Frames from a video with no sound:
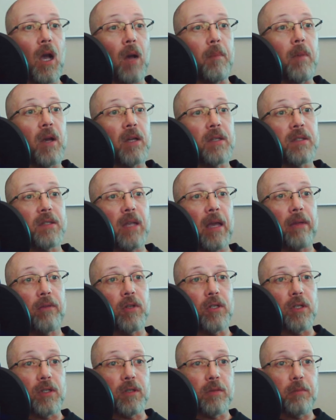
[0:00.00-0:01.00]
Among
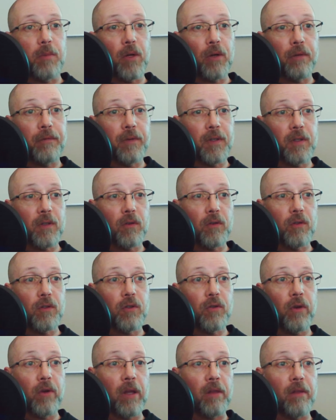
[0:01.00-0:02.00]
savages, mere physical
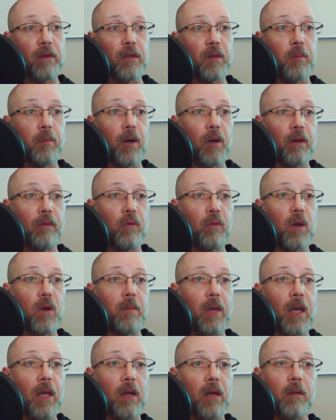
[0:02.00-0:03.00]
strength on the part of
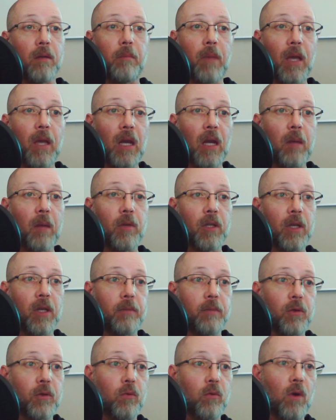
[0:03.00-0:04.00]
one man may enable
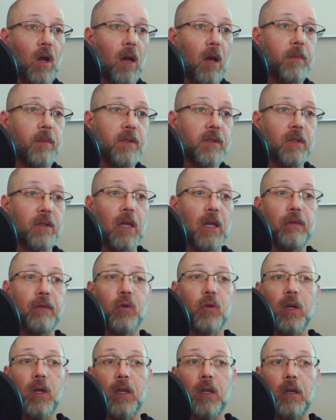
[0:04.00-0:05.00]
him to rob,
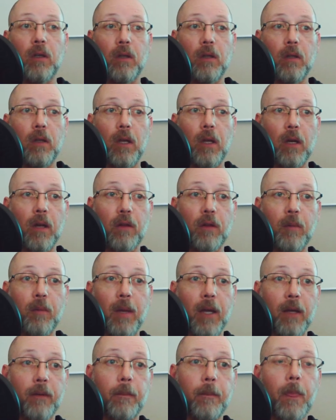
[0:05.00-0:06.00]
enslave, or kill another
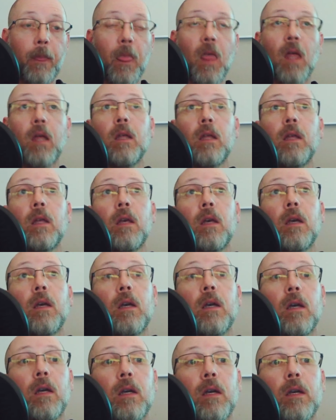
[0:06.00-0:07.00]
man.
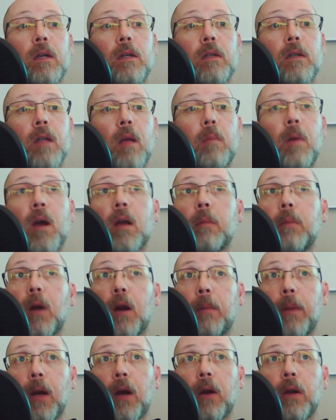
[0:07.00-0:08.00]
Among
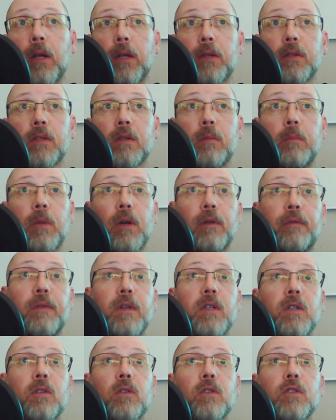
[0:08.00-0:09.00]
barbarians, mere
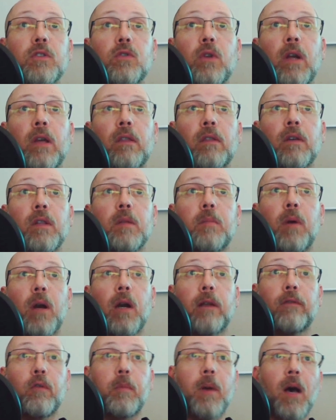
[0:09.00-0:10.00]
physical strength on the
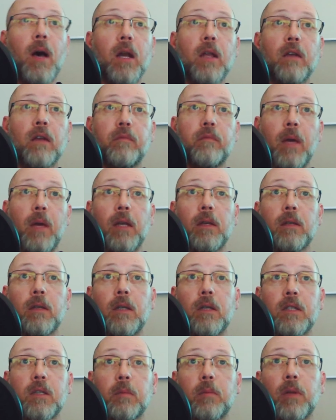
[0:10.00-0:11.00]
part of a body of men,
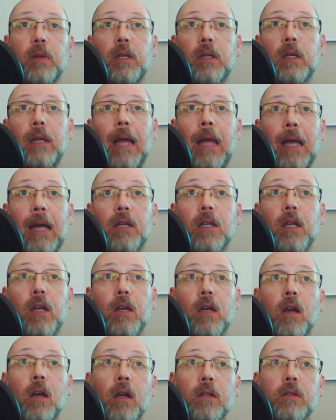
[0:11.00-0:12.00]
disciplined and acting
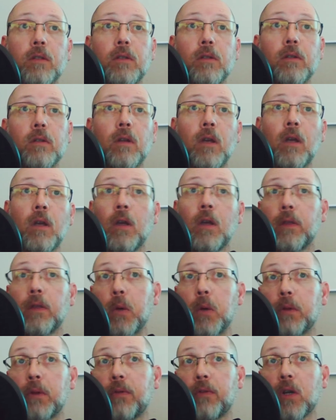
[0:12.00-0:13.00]
in concert,
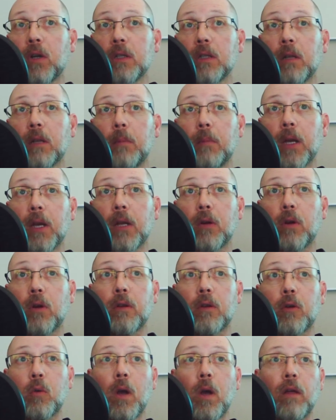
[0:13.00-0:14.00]
though with very little money or
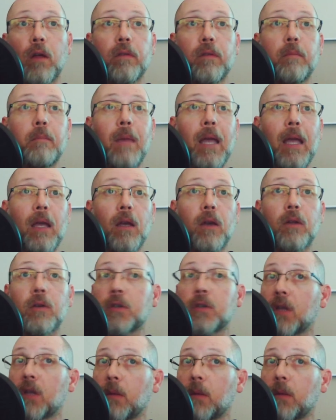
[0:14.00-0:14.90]
other wealth, may, under